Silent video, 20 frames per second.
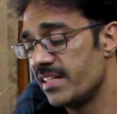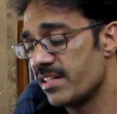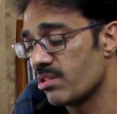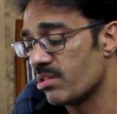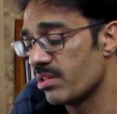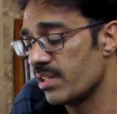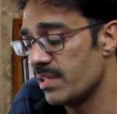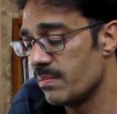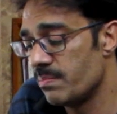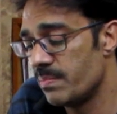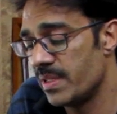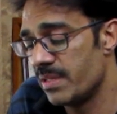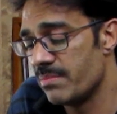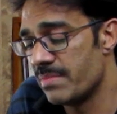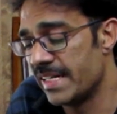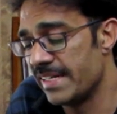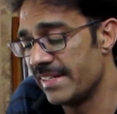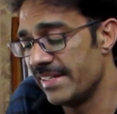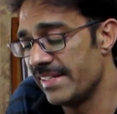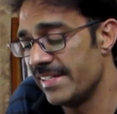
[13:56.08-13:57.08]
on lipid
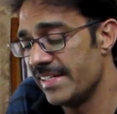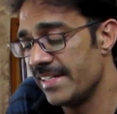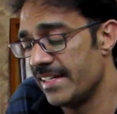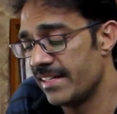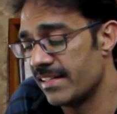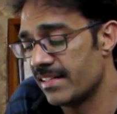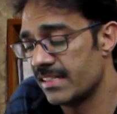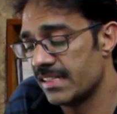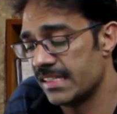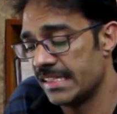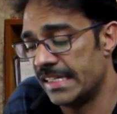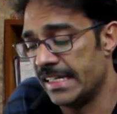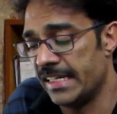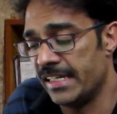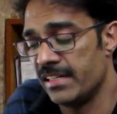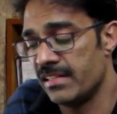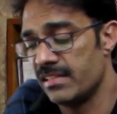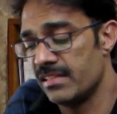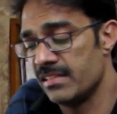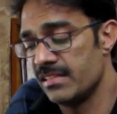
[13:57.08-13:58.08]
bilayer
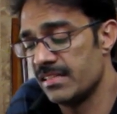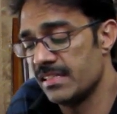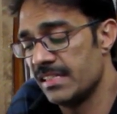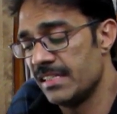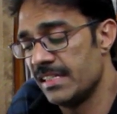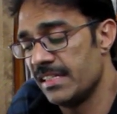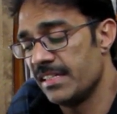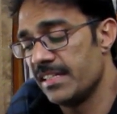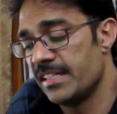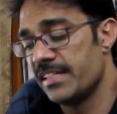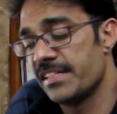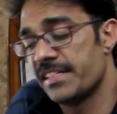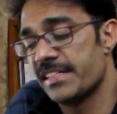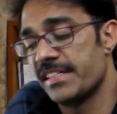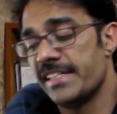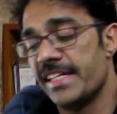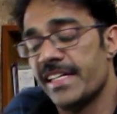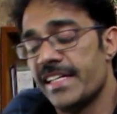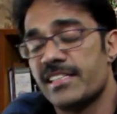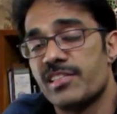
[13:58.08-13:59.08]
and it
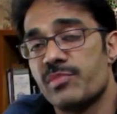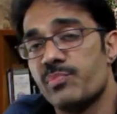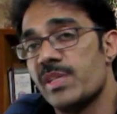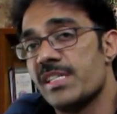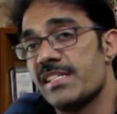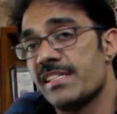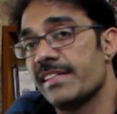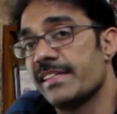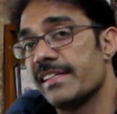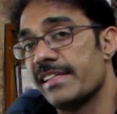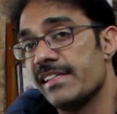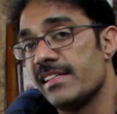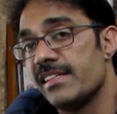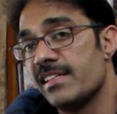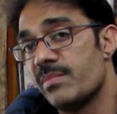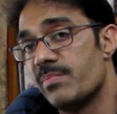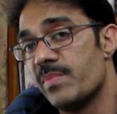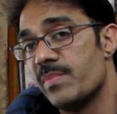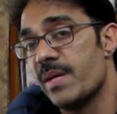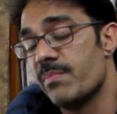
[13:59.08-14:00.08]
connects basically the
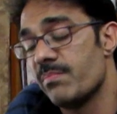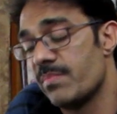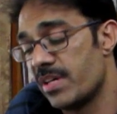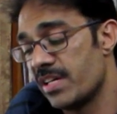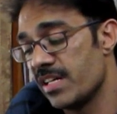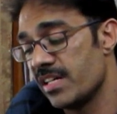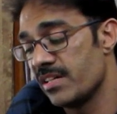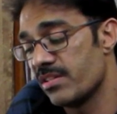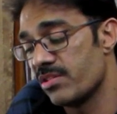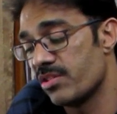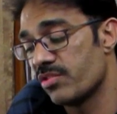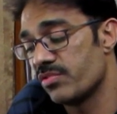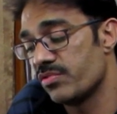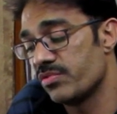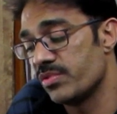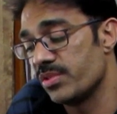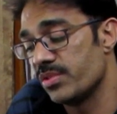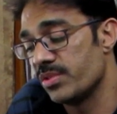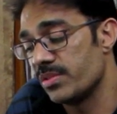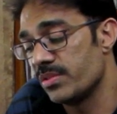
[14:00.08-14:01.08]
membrane of
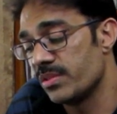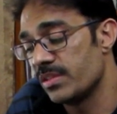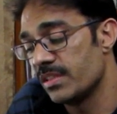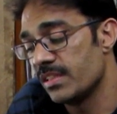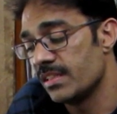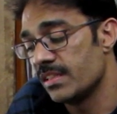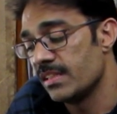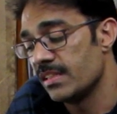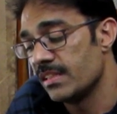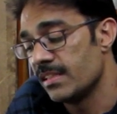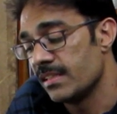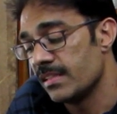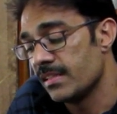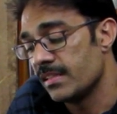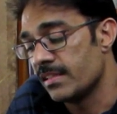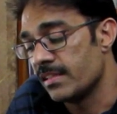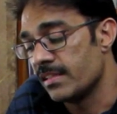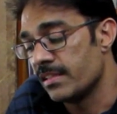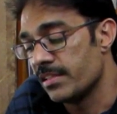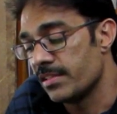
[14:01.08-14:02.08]
uh,
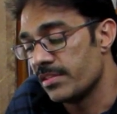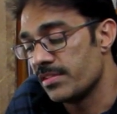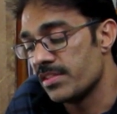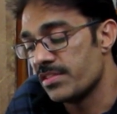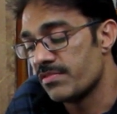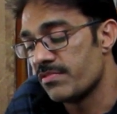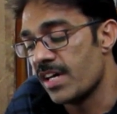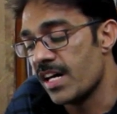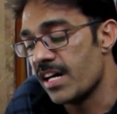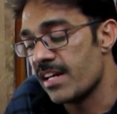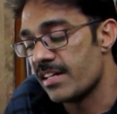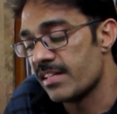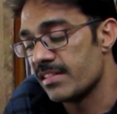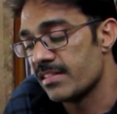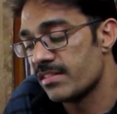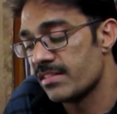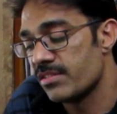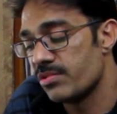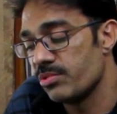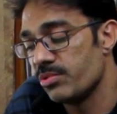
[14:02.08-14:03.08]
uh, this virus
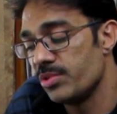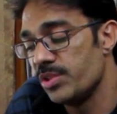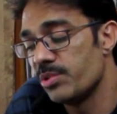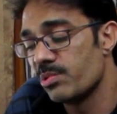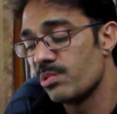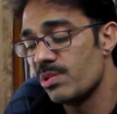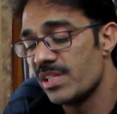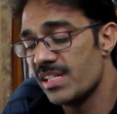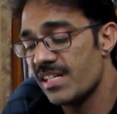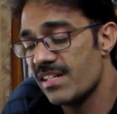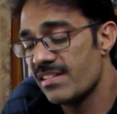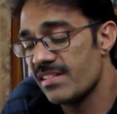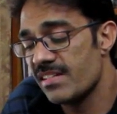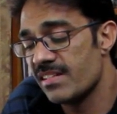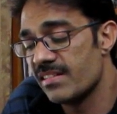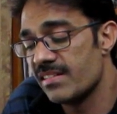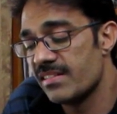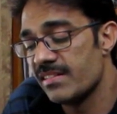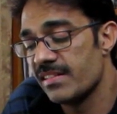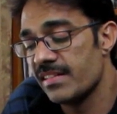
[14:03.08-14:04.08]
to nucleic acid
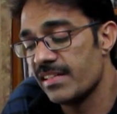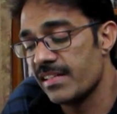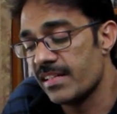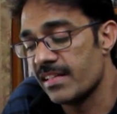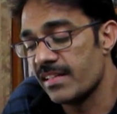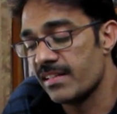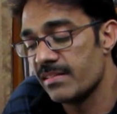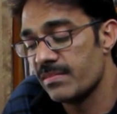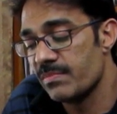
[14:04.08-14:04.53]
and